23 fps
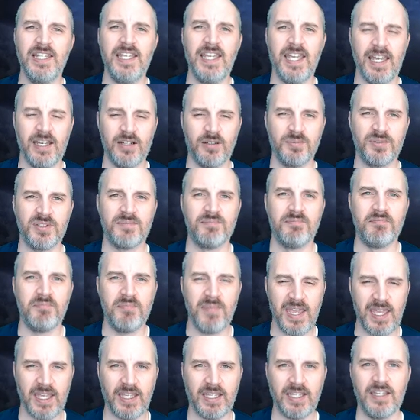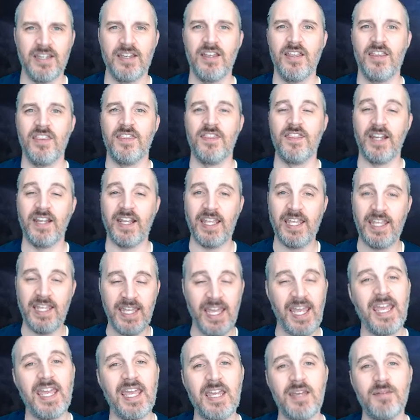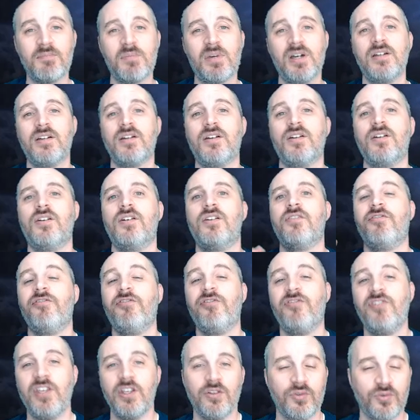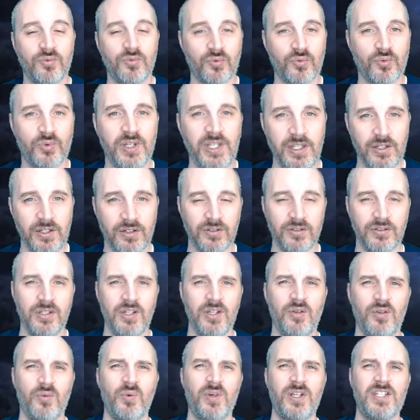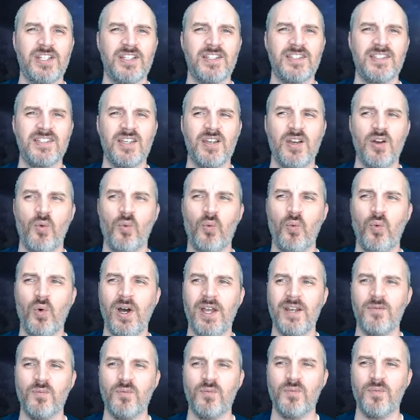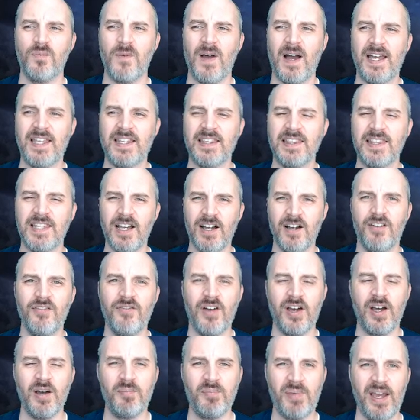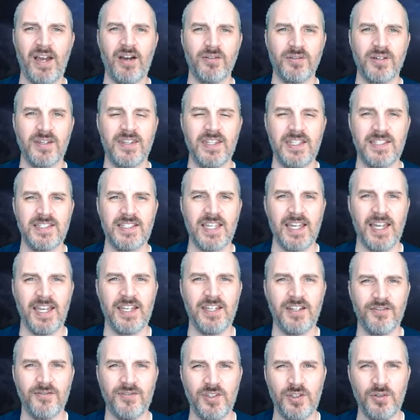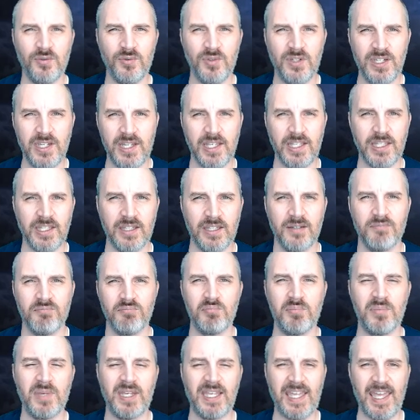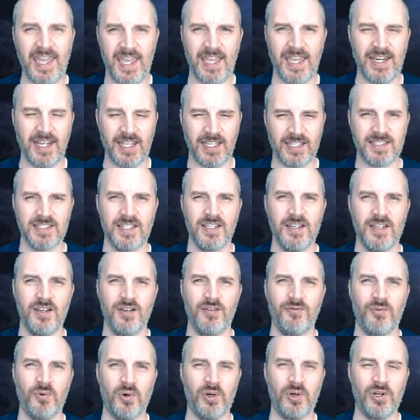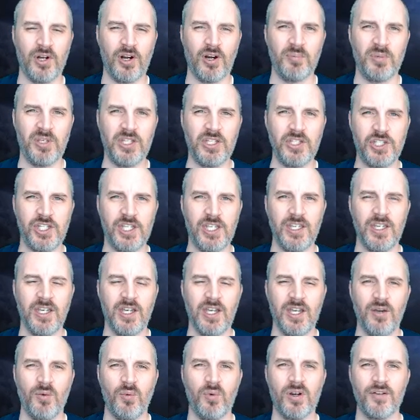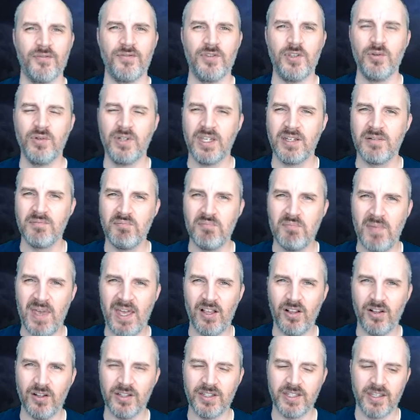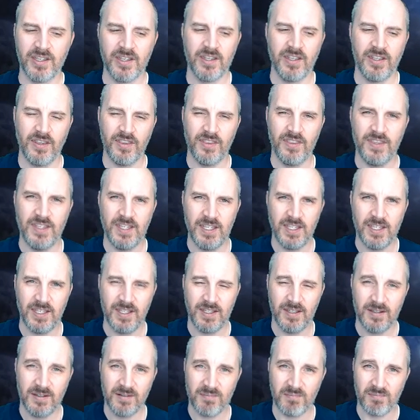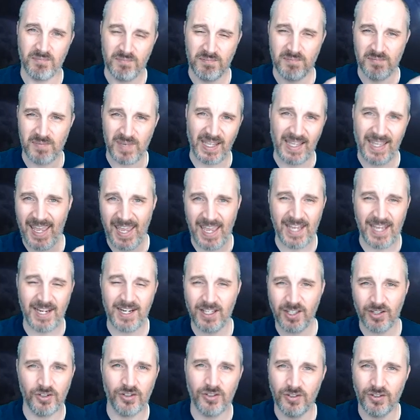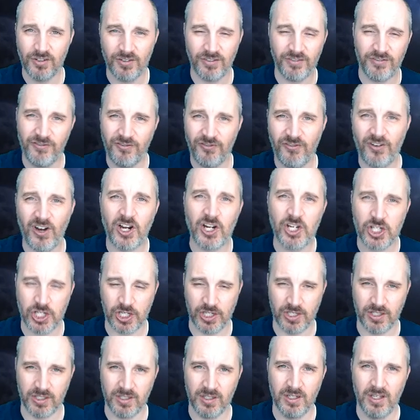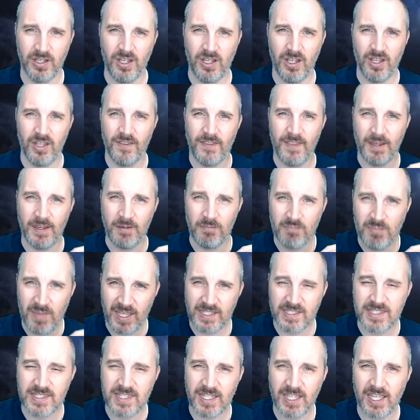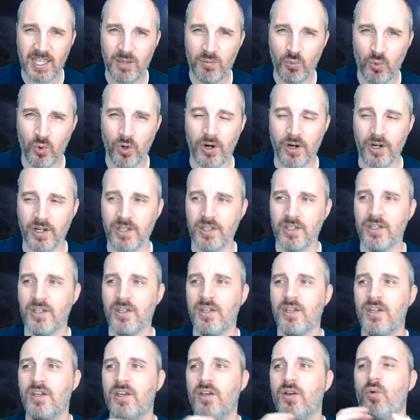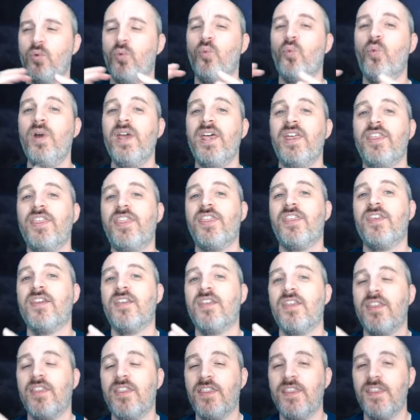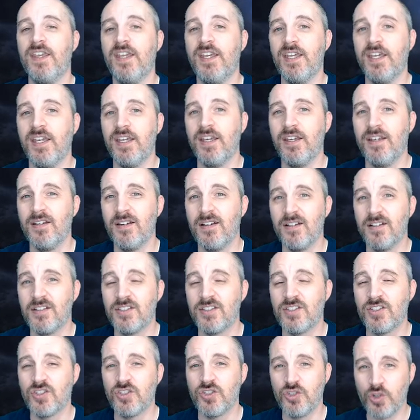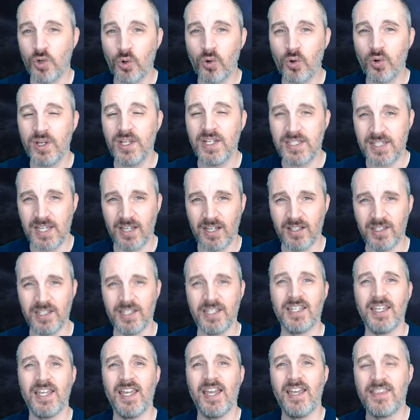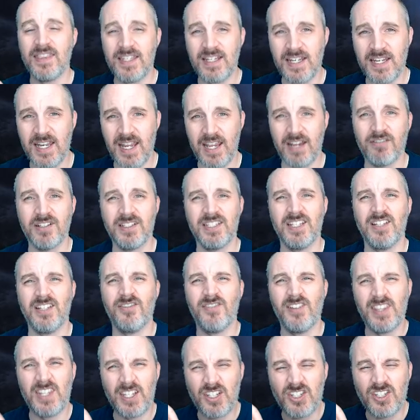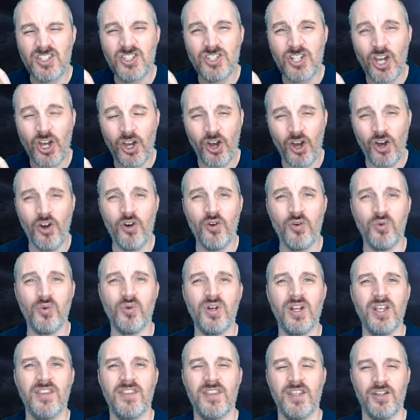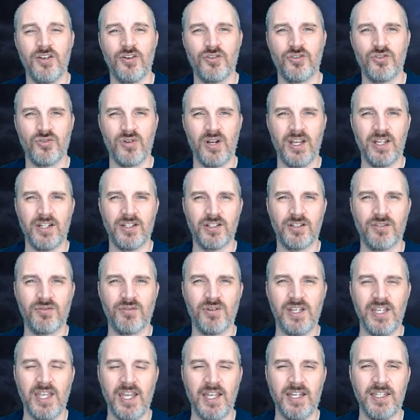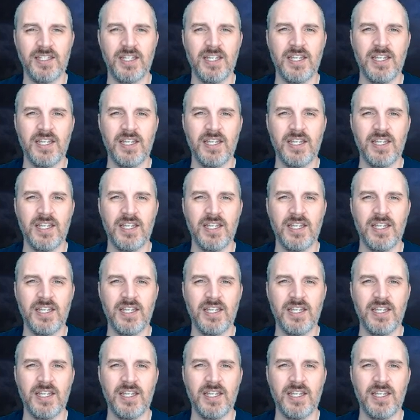helps make the game feel real, which is what I love about these kind of unique mechanics for an RPG, where if you can meld the mechanical function that makes the game work with the storytelling and the narrative and the tone that you're trying to create,